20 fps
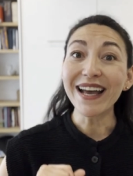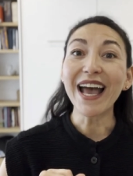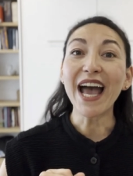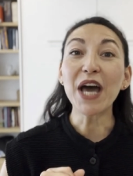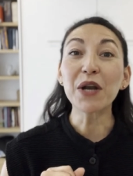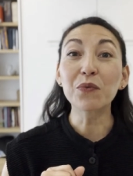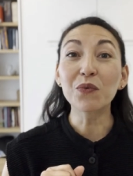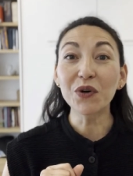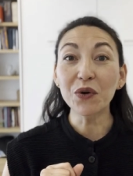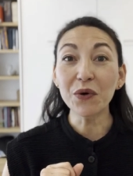
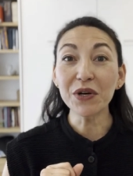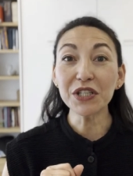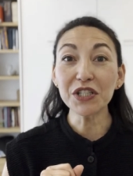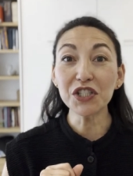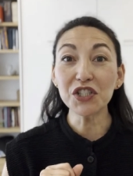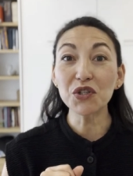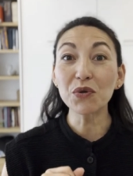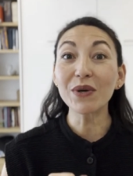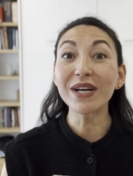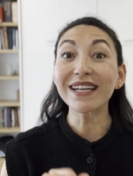and we're going to
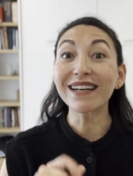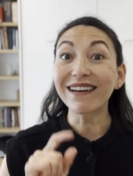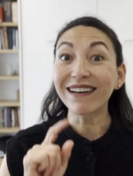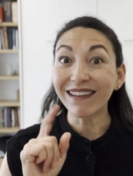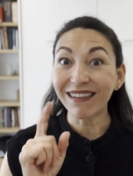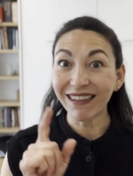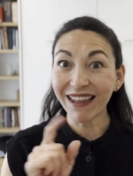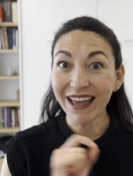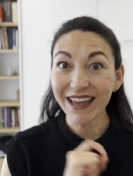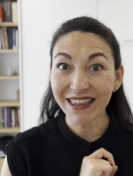do it
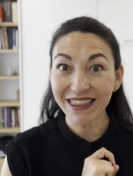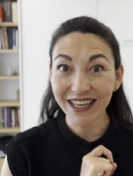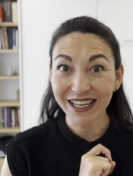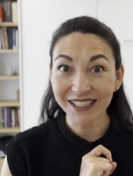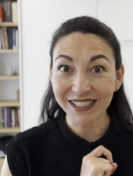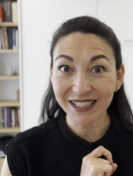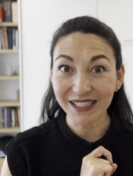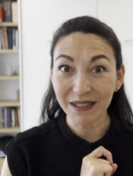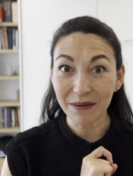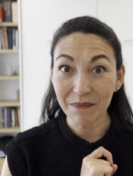like
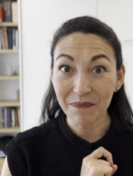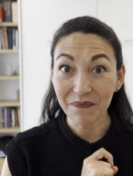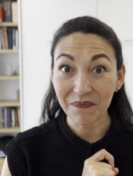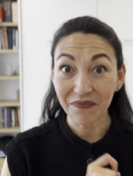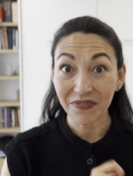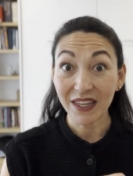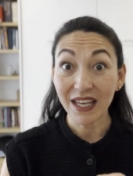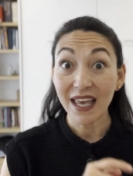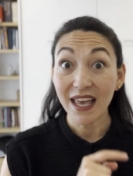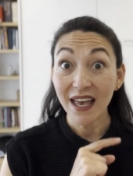this.
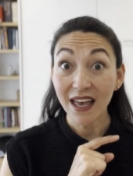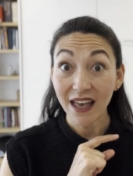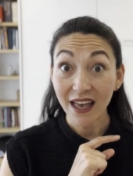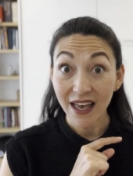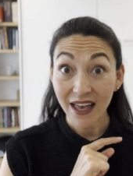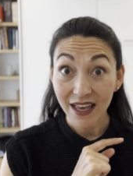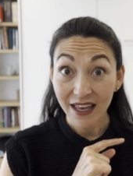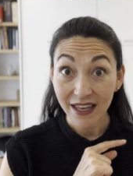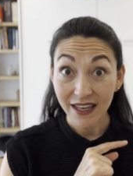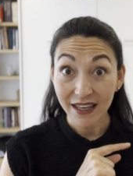
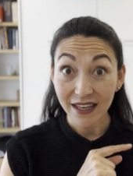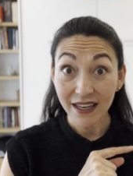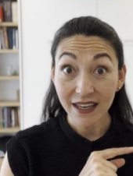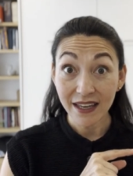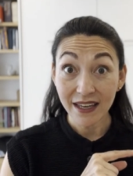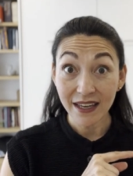Now